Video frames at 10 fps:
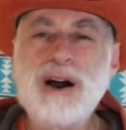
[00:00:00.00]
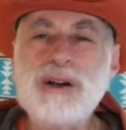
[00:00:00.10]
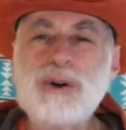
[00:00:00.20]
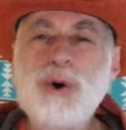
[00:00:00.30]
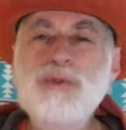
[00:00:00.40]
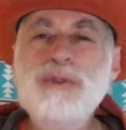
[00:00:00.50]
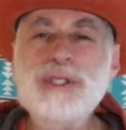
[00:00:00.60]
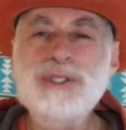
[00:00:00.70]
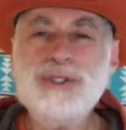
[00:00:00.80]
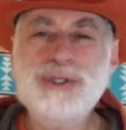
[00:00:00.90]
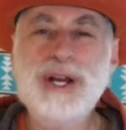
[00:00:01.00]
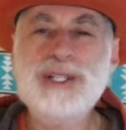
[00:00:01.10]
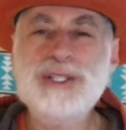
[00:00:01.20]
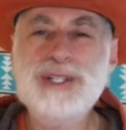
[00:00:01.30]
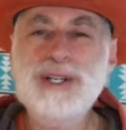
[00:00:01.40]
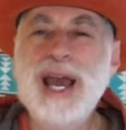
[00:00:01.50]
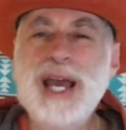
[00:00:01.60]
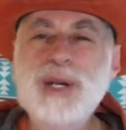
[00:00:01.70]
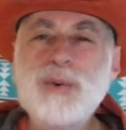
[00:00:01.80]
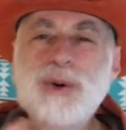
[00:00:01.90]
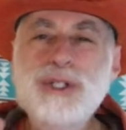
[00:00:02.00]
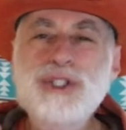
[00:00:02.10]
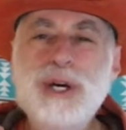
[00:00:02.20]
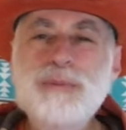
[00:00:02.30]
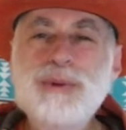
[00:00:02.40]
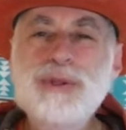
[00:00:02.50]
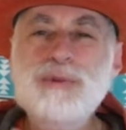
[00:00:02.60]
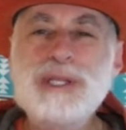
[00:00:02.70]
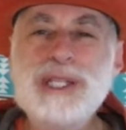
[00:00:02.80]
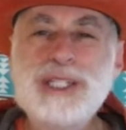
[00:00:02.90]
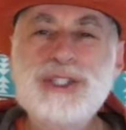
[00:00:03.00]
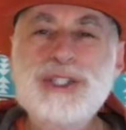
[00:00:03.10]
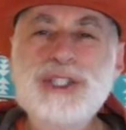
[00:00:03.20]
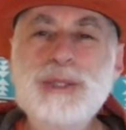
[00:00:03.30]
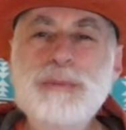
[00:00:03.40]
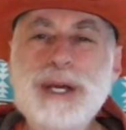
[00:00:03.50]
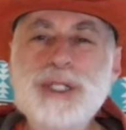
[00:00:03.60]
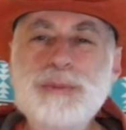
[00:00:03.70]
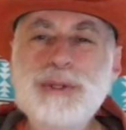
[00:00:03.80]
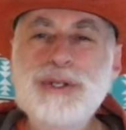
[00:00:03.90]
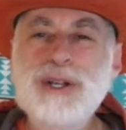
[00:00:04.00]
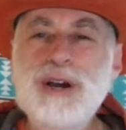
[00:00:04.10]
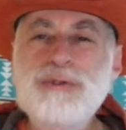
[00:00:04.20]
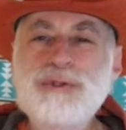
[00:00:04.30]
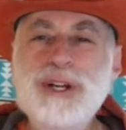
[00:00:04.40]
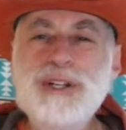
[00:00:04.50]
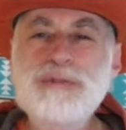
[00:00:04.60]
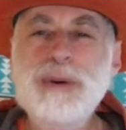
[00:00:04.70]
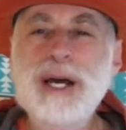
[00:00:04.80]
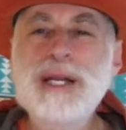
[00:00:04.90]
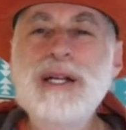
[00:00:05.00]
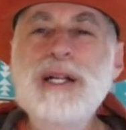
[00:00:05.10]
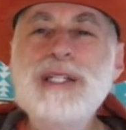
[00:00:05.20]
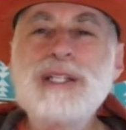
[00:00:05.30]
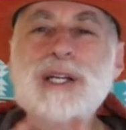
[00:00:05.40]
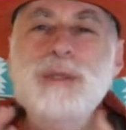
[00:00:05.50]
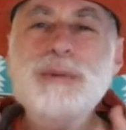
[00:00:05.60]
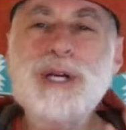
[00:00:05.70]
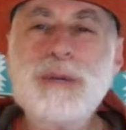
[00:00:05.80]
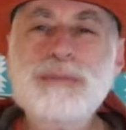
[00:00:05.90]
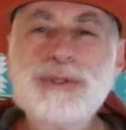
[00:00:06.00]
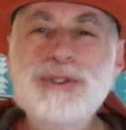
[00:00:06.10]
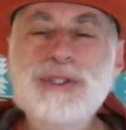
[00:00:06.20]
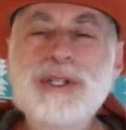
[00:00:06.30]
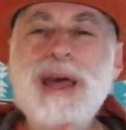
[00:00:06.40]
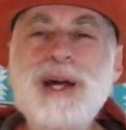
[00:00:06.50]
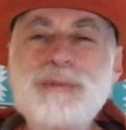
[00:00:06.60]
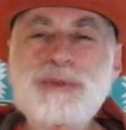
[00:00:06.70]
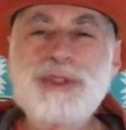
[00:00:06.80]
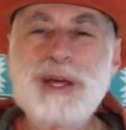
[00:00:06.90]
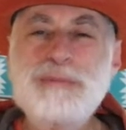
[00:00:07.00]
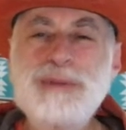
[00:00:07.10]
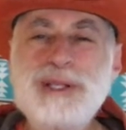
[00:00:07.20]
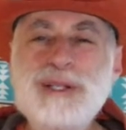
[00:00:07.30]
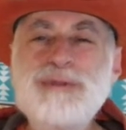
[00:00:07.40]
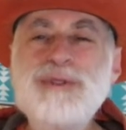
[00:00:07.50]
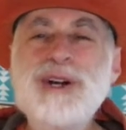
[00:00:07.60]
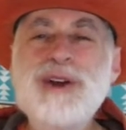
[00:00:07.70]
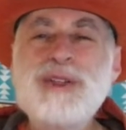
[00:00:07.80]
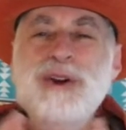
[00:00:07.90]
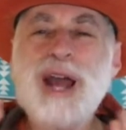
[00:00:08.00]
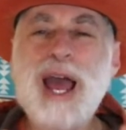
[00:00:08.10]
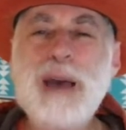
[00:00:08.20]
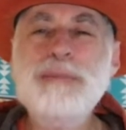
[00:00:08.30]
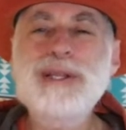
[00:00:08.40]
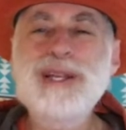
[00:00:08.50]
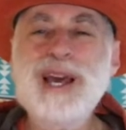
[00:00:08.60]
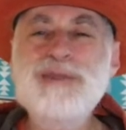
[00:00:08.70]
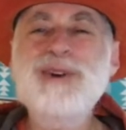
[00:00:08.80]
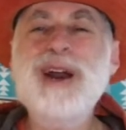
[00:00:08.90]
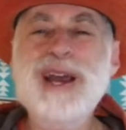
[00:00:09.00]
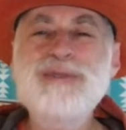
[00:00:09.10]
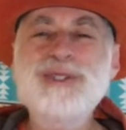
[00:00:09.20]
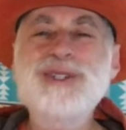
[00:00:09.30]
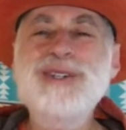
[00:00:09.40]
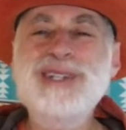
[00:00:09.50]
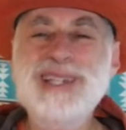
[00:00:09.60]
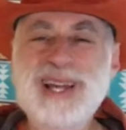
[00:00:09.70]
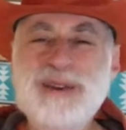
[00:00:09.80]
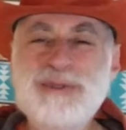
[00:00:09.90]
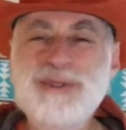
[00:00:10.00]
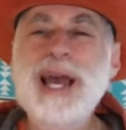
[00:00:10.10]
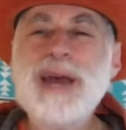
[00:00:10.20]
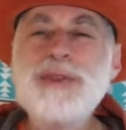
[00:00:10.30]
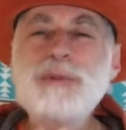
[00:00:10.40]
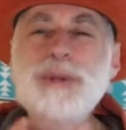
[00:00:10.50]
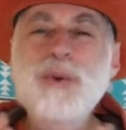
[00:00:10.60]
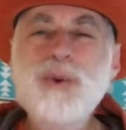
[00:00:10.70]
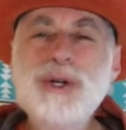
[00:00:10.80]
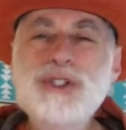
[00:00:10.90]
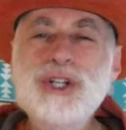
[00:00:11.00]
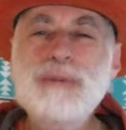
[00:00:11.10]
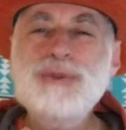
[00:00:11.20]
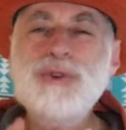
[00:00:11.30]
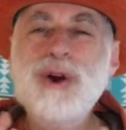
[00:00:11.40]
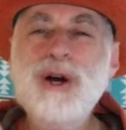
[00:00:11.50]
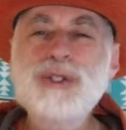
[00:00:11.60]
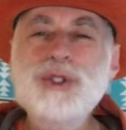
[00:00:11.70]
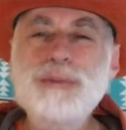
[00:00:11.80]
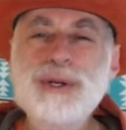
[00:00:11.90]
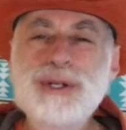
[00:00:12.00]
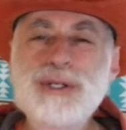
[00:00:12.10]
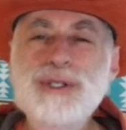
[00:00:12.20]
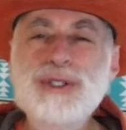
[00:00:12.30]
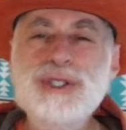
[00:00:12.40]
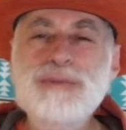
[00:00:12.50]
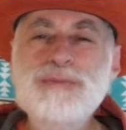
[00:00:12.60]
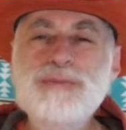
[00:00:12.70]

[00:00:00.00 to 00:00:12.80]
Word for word: are overly stressed. And a workshop with a relationship expert, a friend of mine, to help couples, help them live their happily ever after life. And there'll be workshops for entrepreneurs,